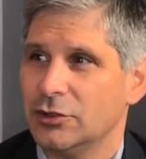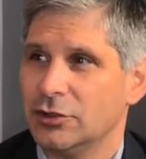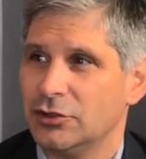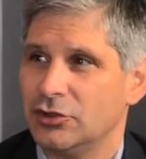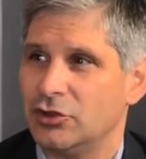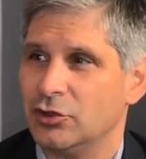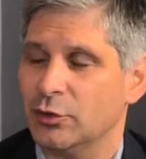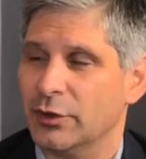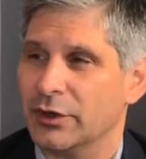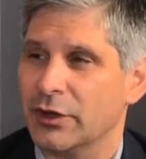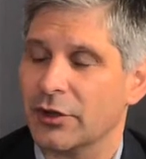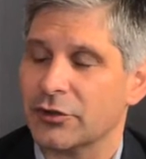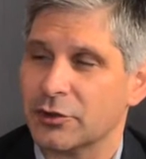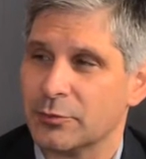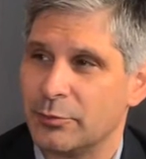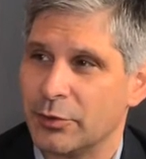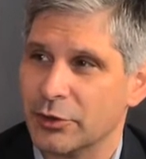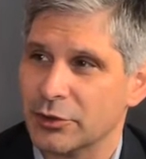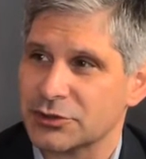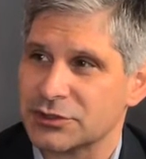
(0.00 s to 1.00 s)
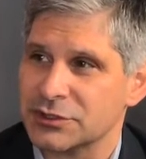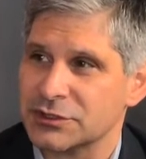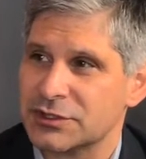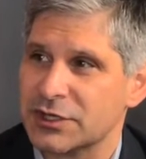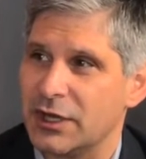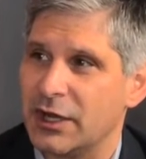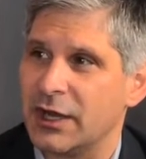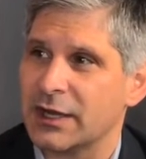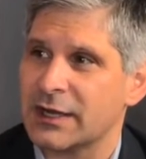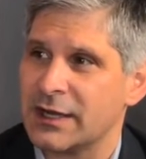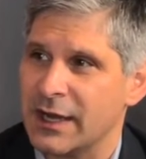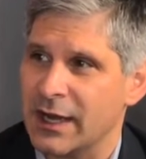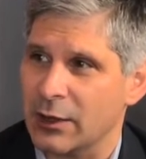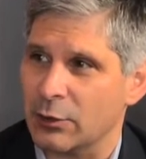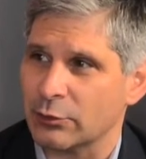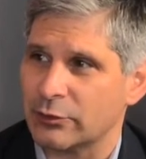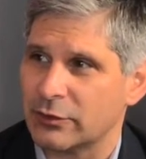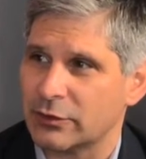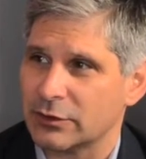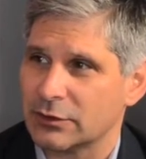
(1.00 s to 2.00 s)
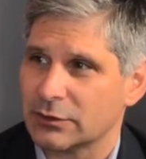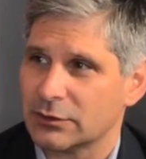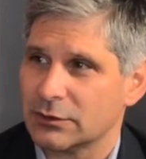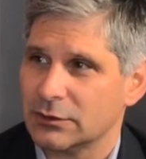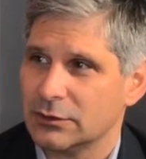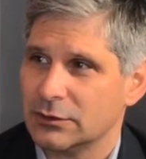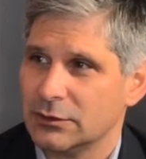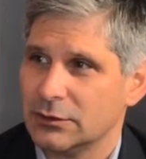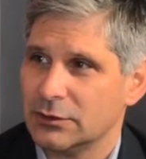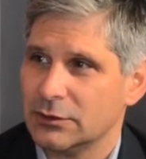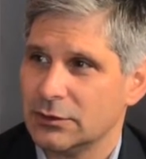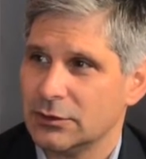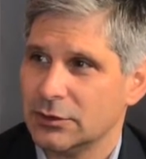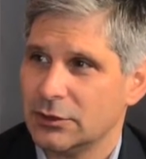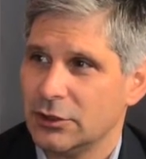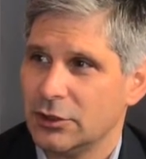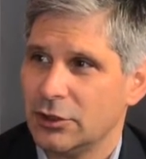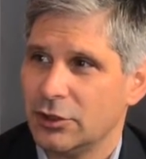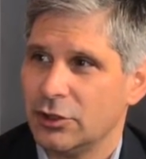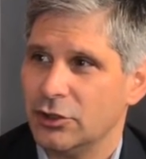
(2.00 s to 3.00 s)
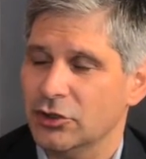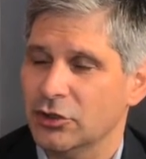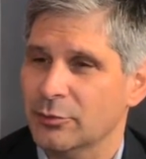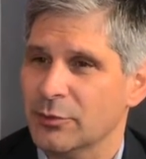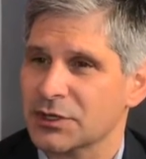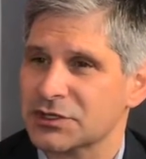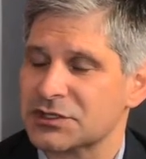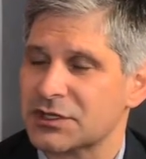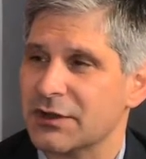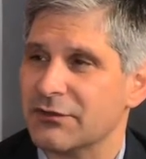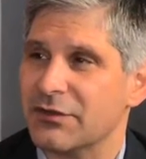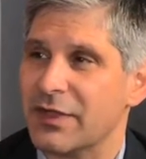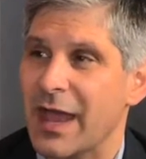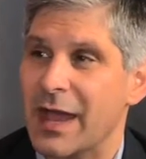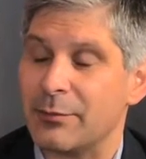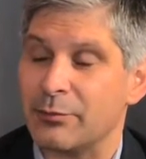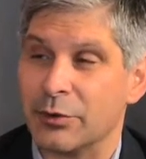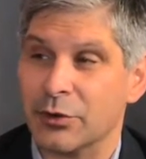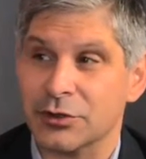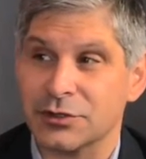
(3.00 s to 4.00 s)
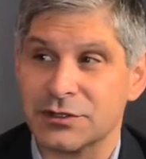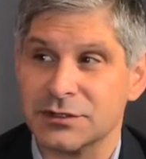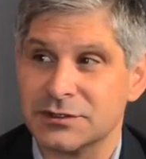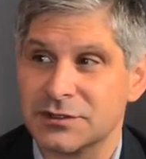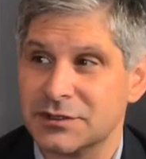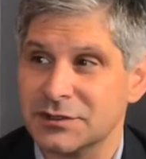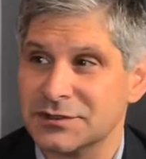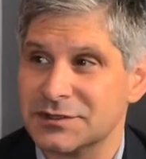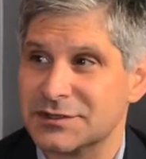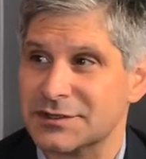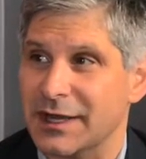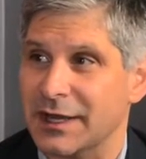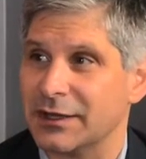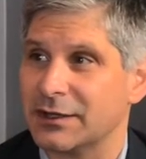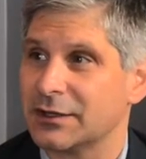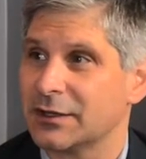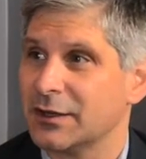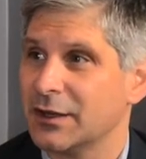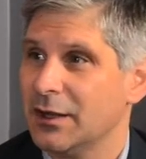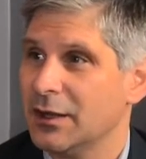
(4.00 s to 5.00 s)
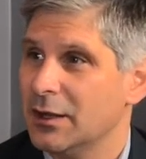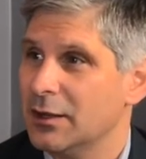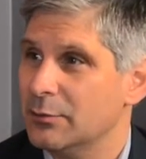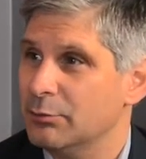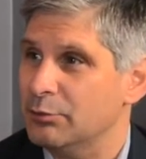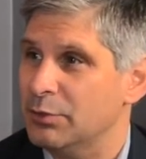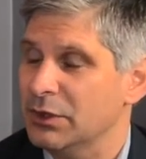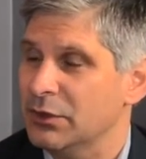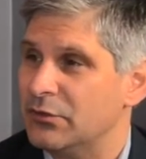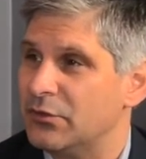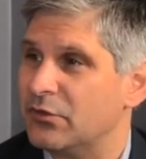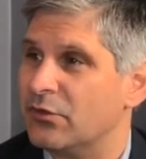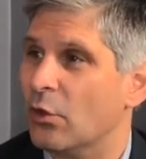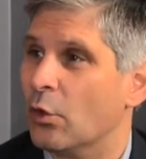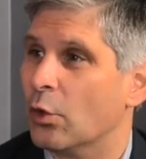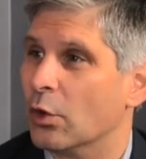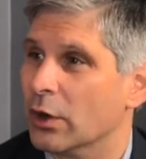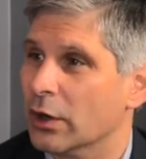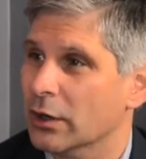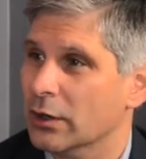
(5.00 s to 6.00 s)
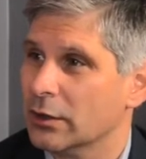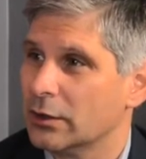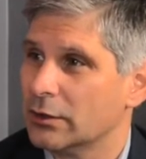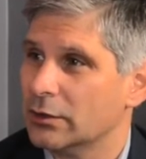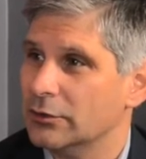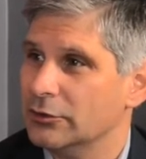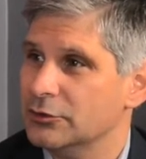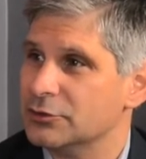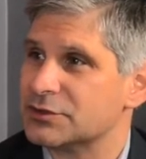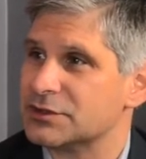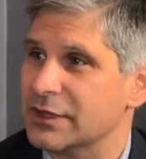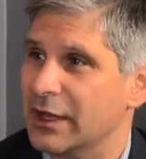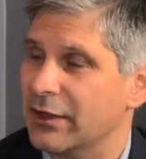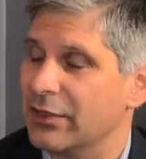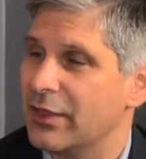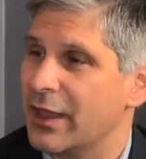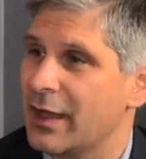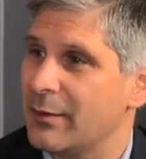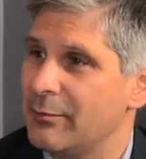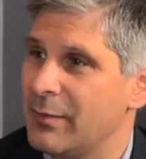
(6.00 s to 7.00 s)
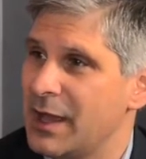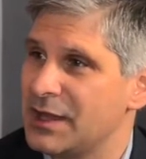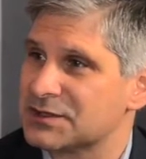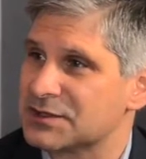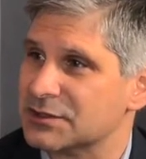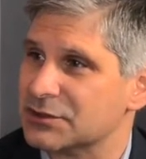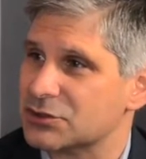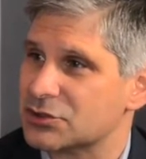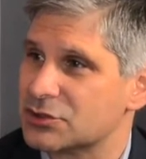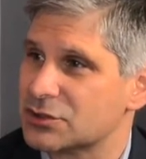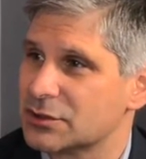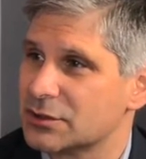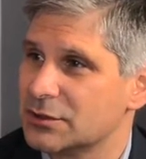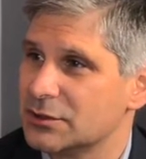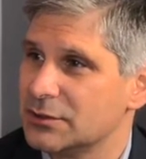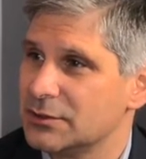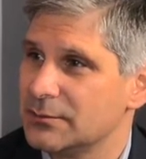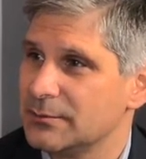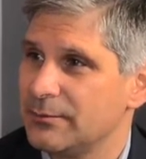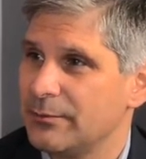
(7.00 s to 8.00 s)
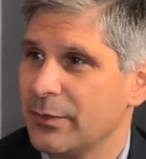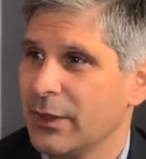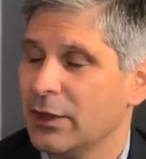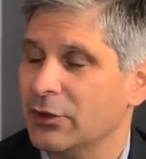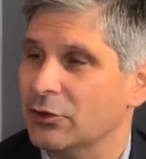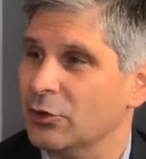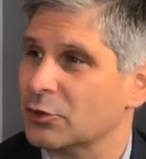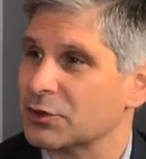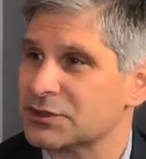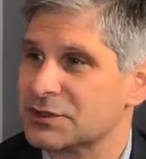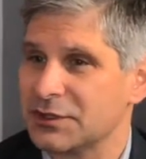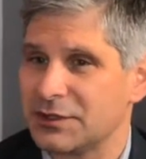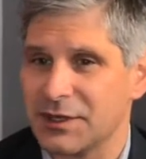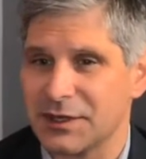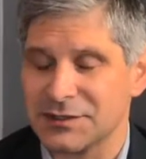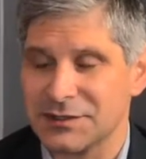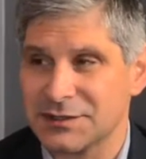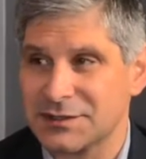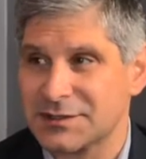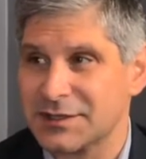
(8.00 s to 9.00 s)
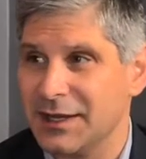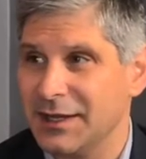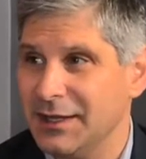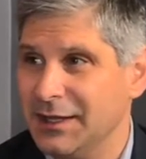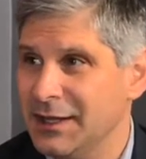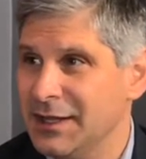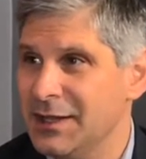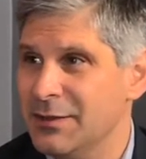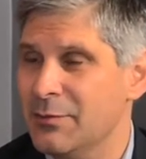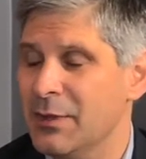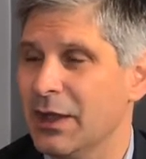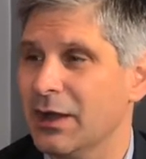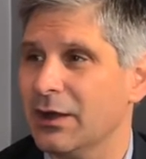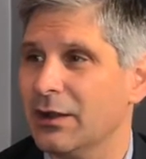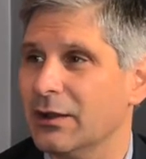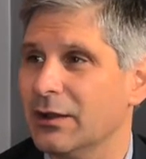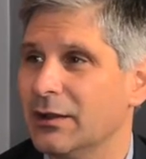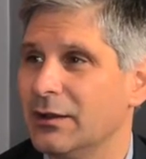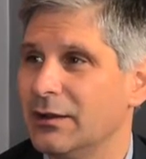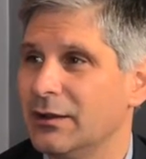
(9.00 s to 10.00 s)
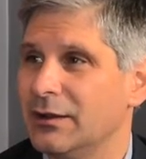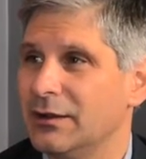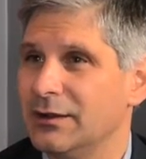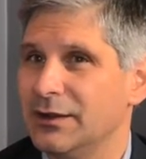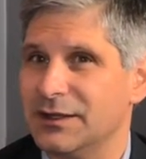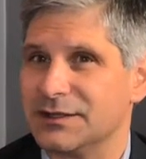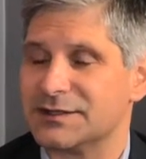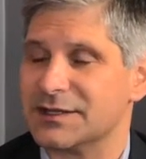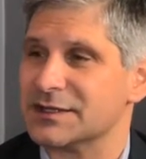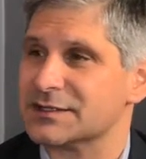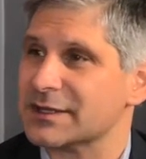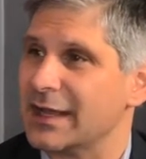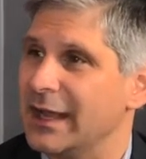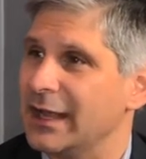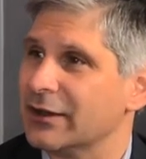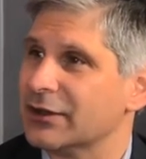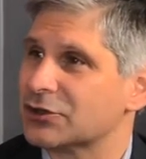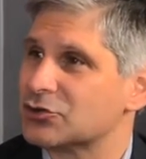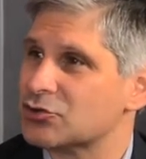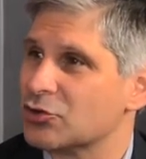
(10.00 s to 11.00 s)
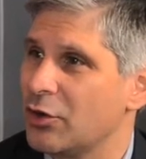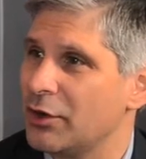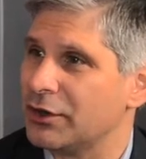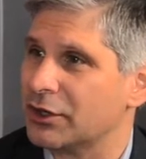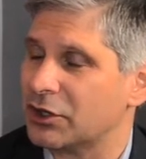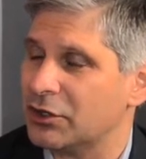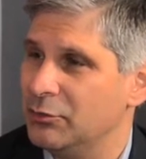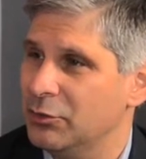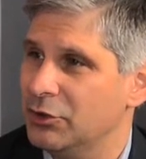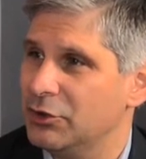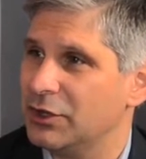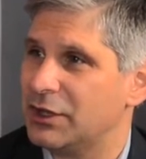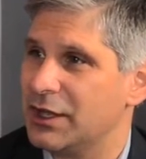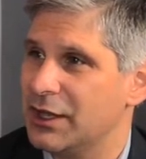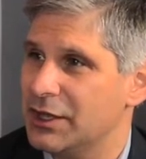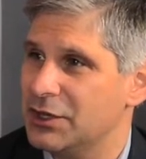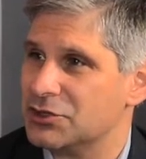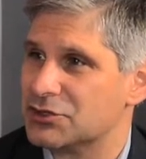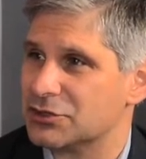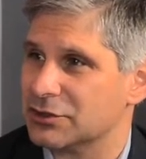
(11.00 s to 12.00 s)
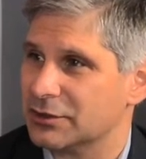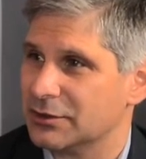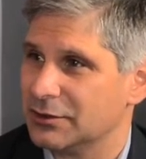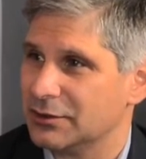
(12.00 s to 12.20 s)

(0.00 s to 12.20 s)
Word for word: to another person's account you must have that person's consent before you send that message. Notice it doesn't say email, it says electronic communication.